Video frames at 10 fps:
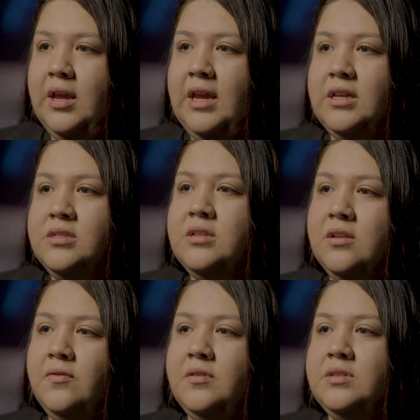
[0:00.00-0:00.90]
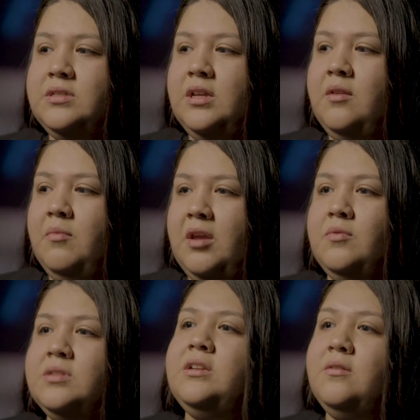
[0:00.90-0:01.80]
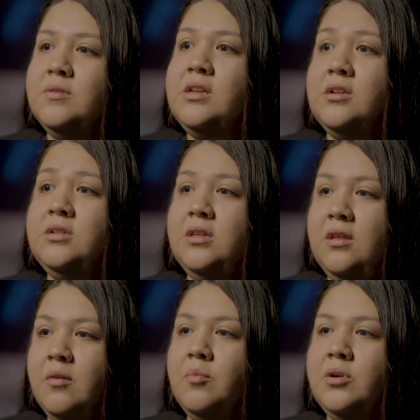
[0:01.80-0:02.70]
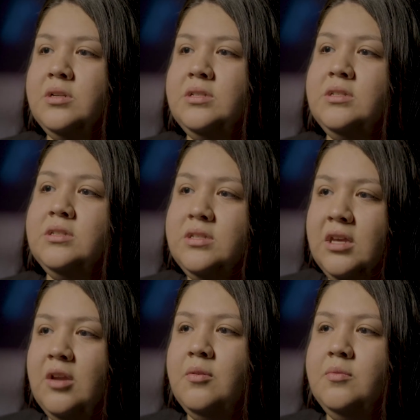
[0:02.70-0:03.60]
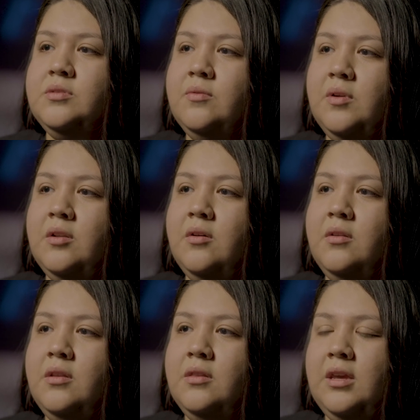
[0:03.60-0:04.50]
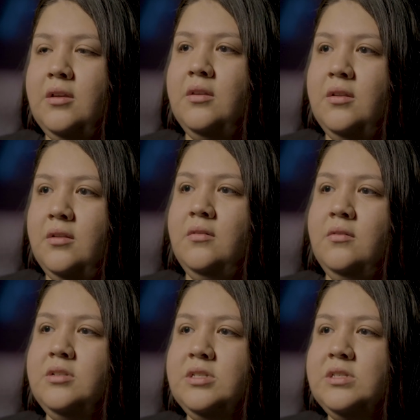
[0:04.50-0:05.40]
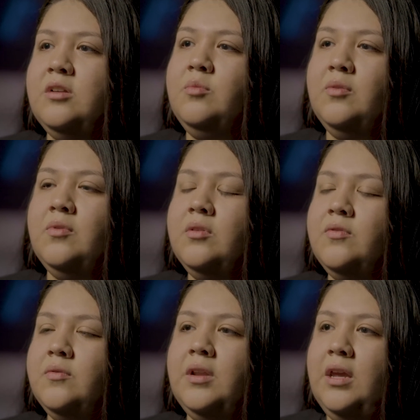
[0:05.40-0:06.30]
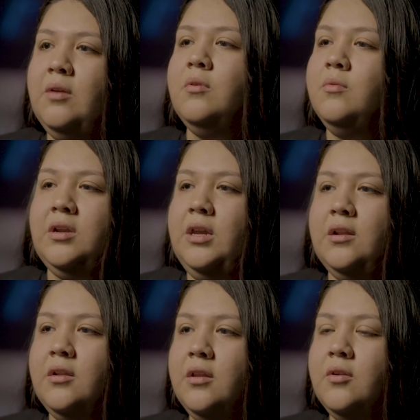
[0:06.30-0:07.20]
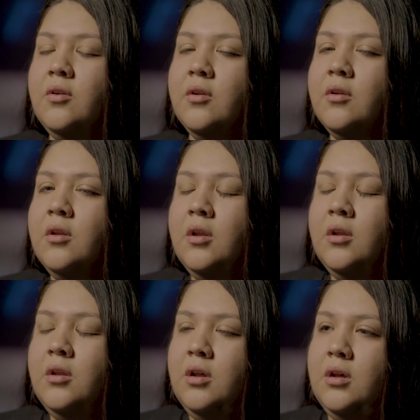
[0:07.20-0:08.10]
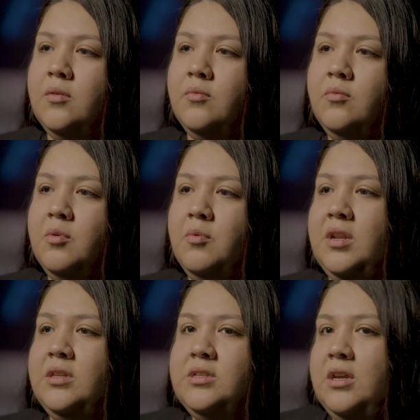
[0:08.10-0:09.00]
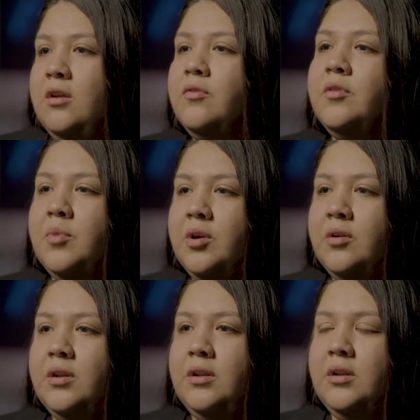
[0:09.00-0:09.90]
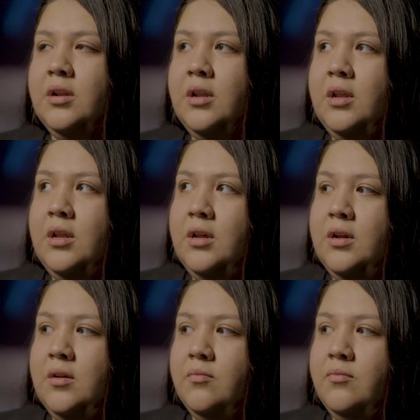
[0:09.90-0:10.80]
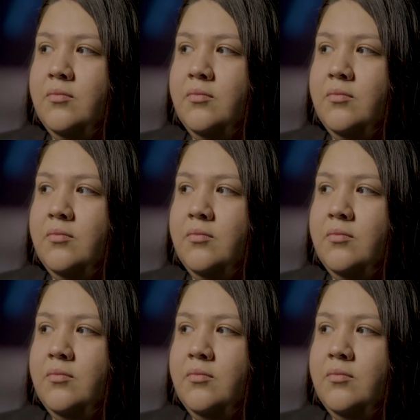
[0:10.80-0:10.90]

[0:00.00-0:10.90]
I guess the difference that it made was that I was actually there in person, seeing what was going on, and they couldn't just tell me over the phone, hey, we're working on it, or uh, we're waiting to hear from her. And uh,